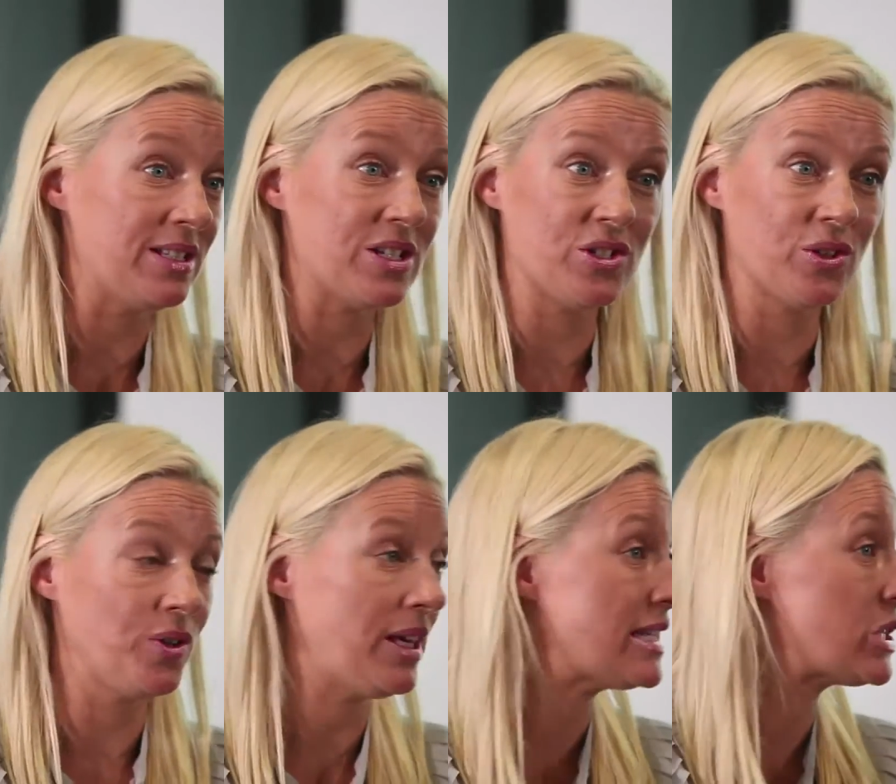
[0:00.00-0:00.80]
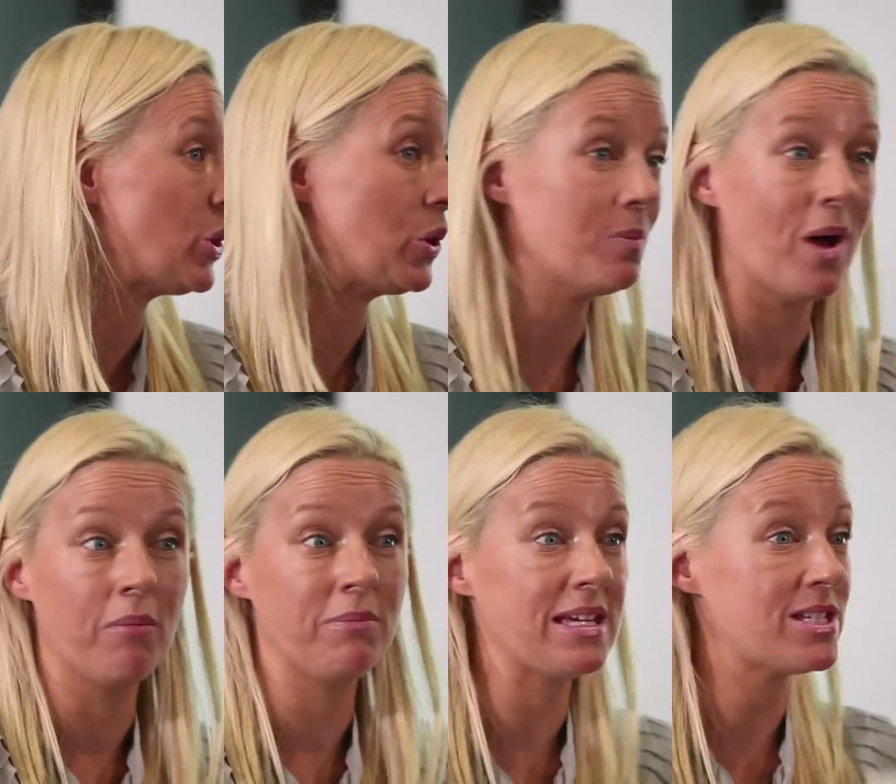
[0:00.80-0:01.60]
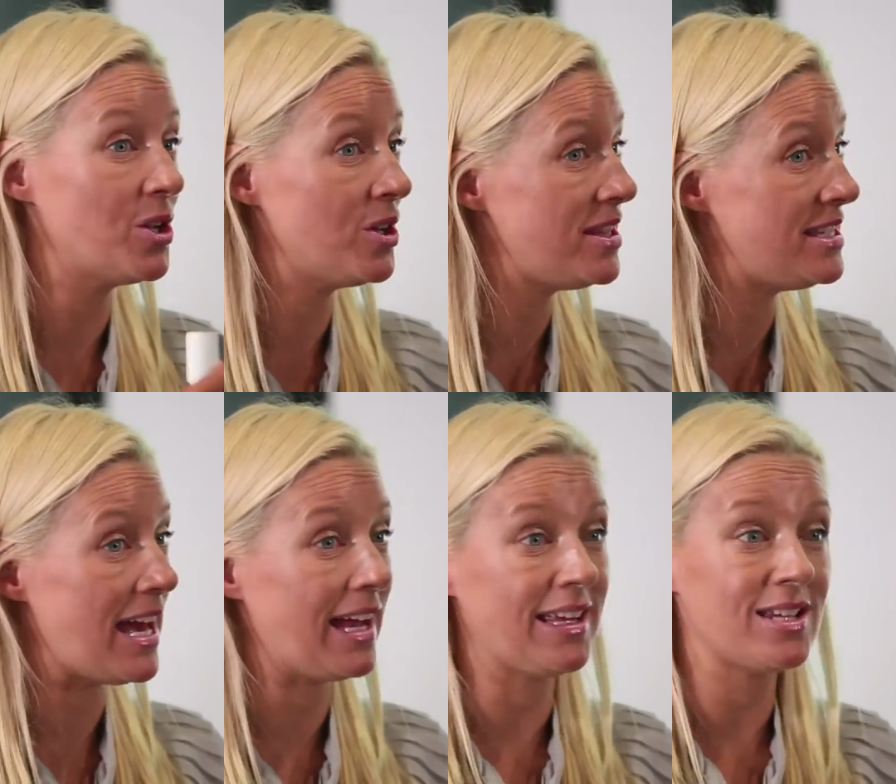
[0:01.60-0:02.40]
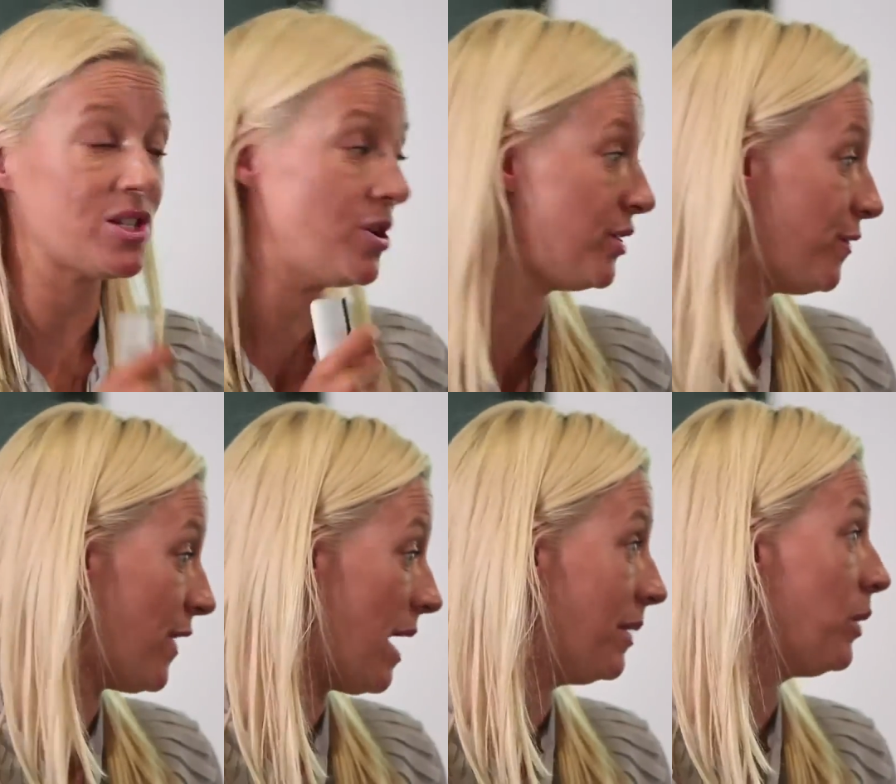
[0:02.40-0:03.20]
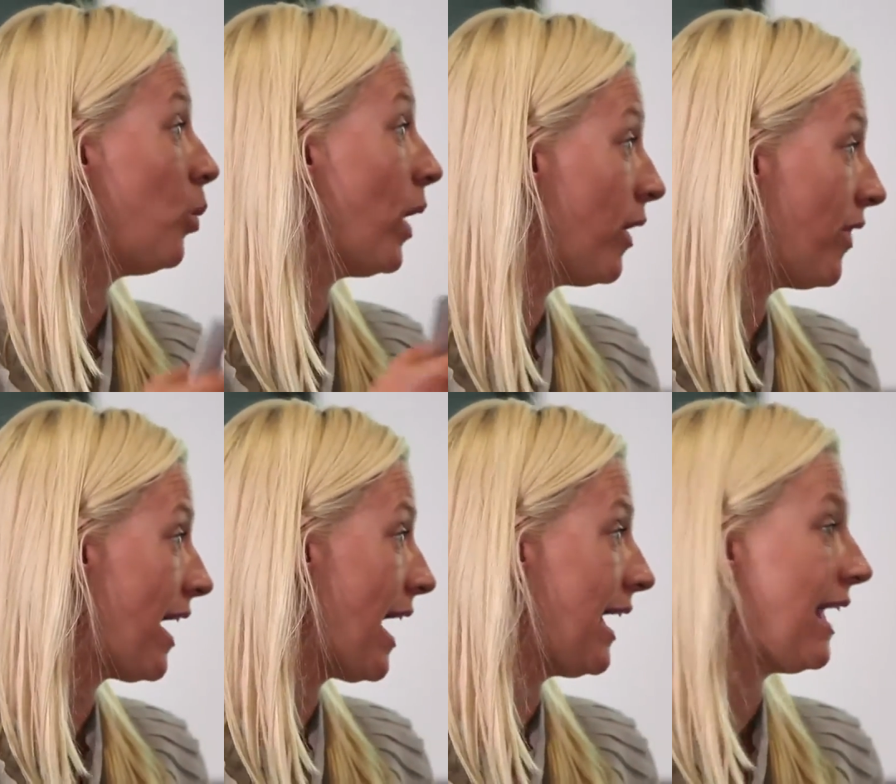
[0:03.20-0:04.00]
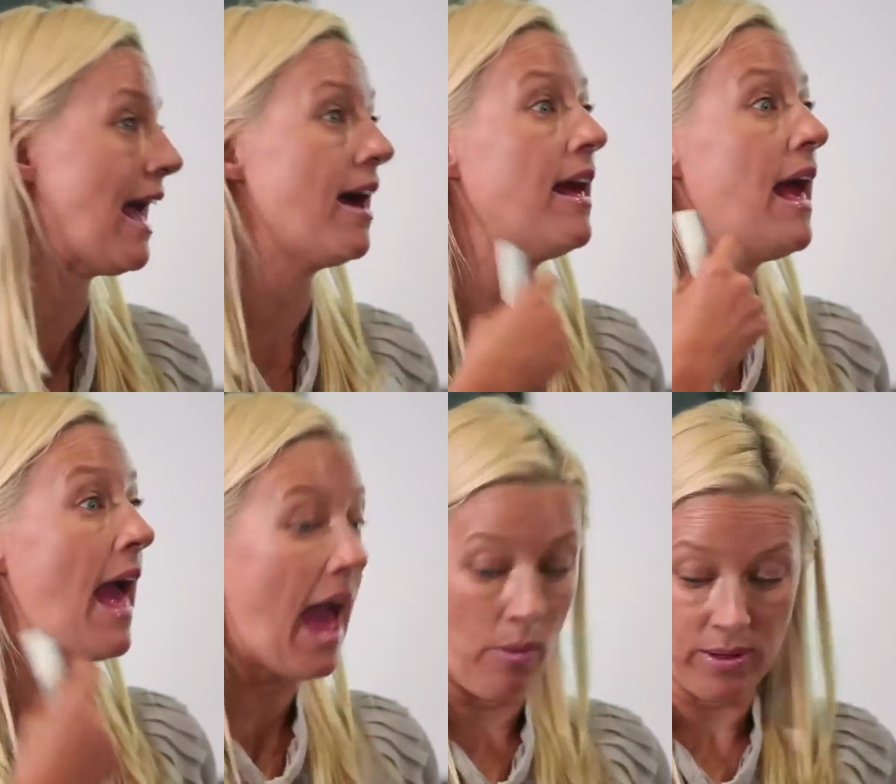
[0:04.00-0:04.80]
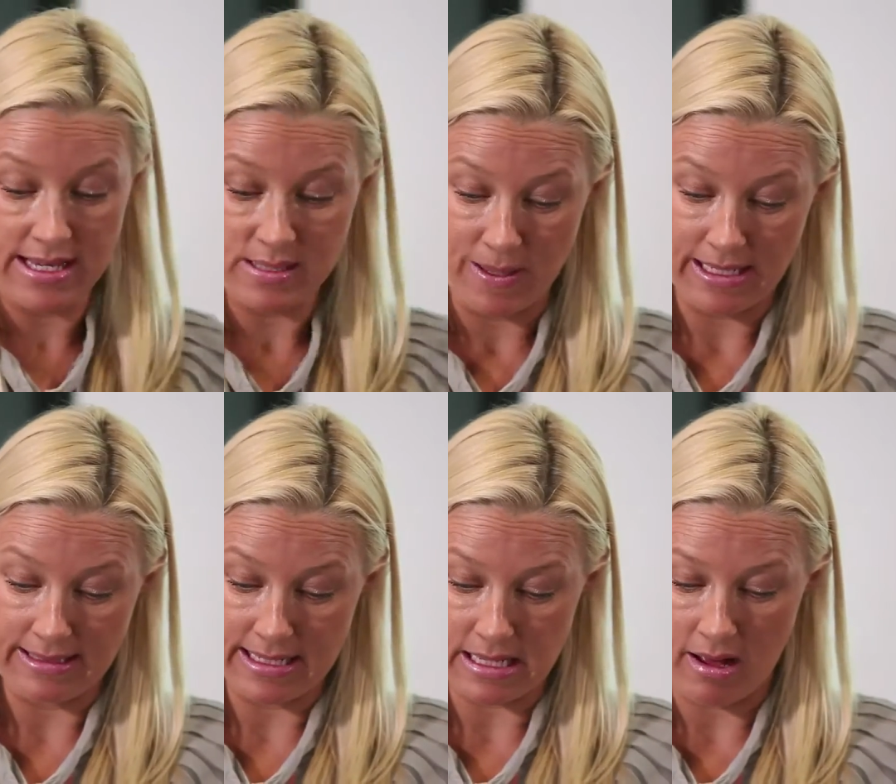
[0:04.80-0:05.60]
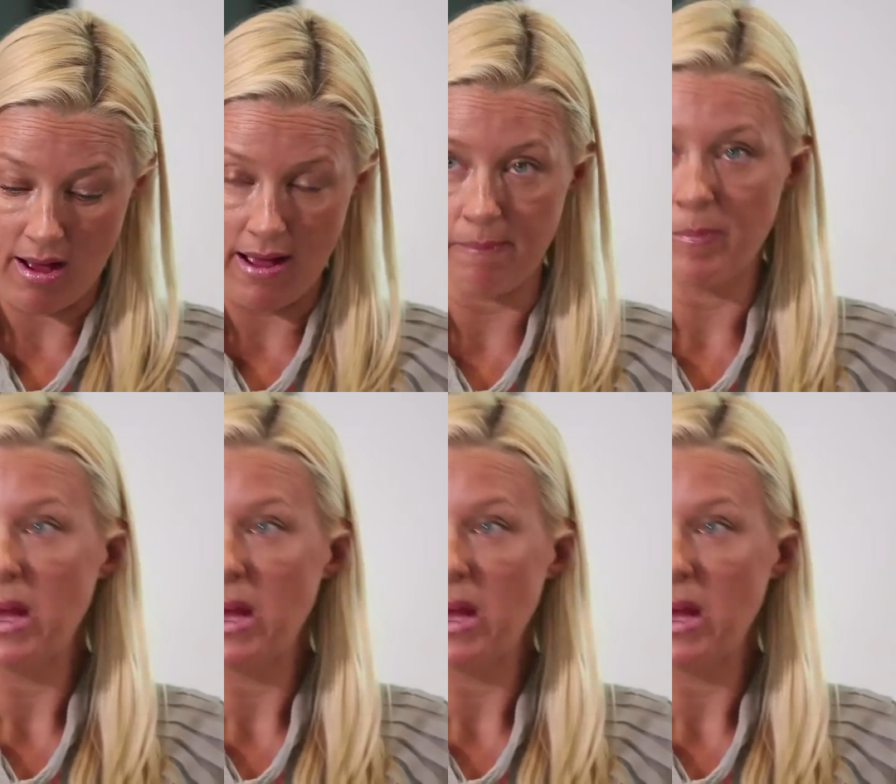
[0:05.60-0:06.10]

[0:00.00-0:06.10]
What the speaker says: thing to do. Get to know the mum, get to know the dad, get to know the family. Where are they hanging out? How are they spending their time?